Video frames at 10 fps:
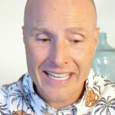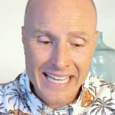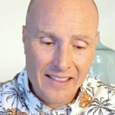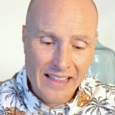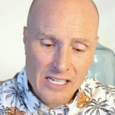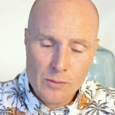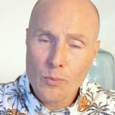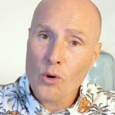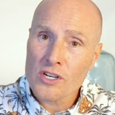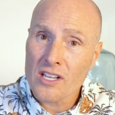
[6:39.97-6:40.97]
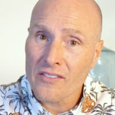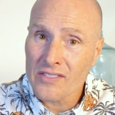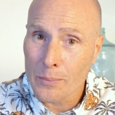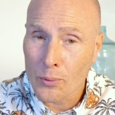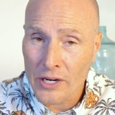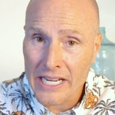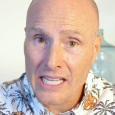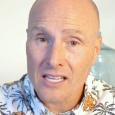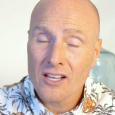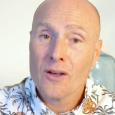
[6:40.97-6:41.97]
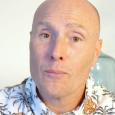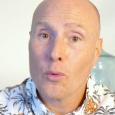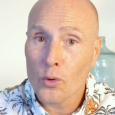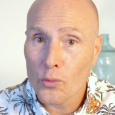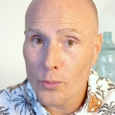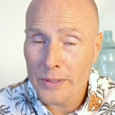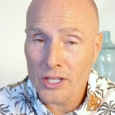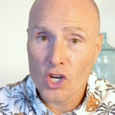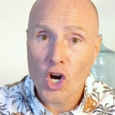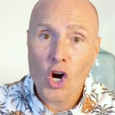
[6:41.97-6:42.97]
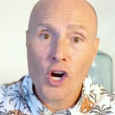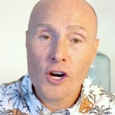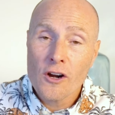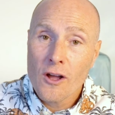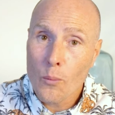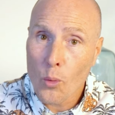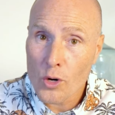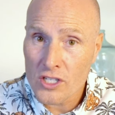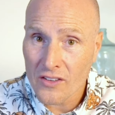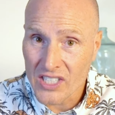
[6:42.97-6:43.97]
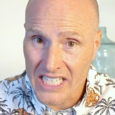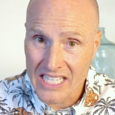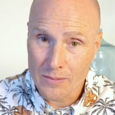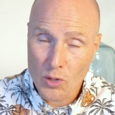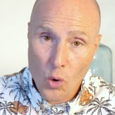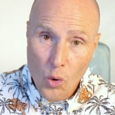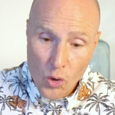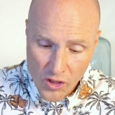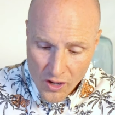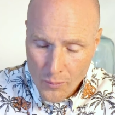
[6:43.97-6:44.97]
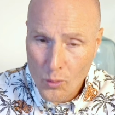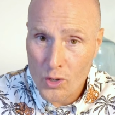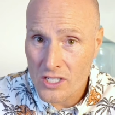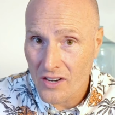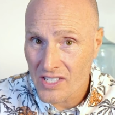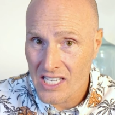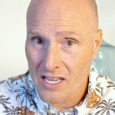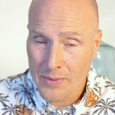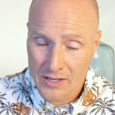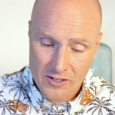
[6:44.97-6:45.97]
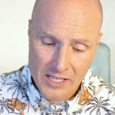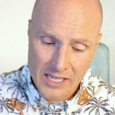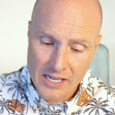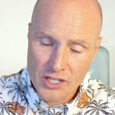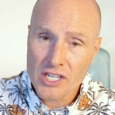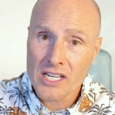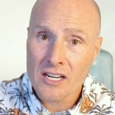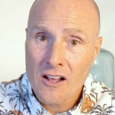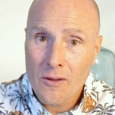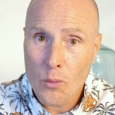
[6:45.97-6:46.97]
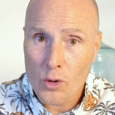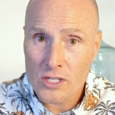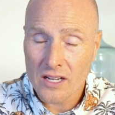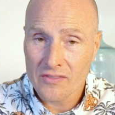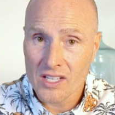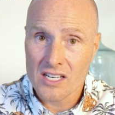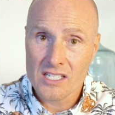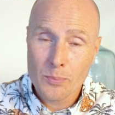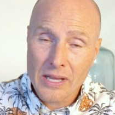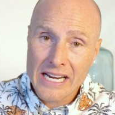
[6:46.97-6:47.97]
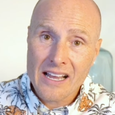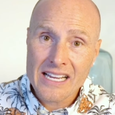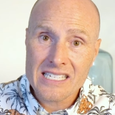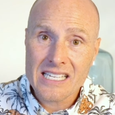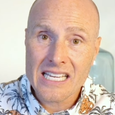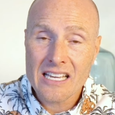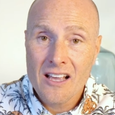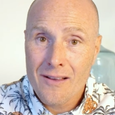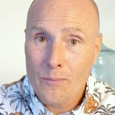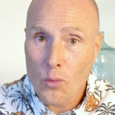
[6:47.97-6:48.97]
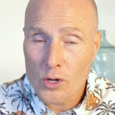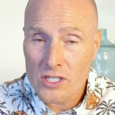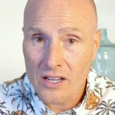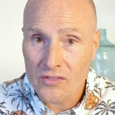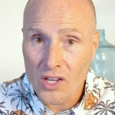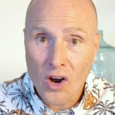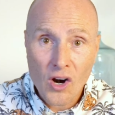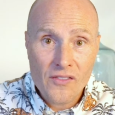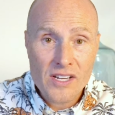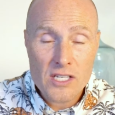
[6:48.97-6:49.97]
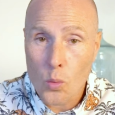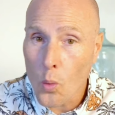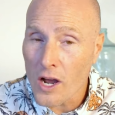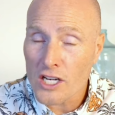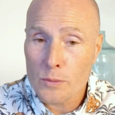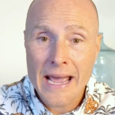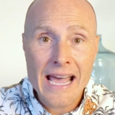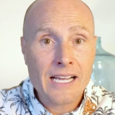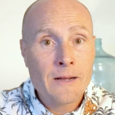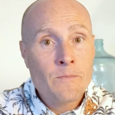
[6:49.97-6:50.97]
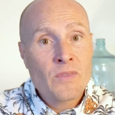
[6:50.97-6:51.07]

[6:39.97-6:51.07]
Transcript: Again, that's more stuff to bring, more room in the car, more stuff to keep cold, more stuff to keep in good condition, more stuff to display nicely, more stuff to harvest, wash pack.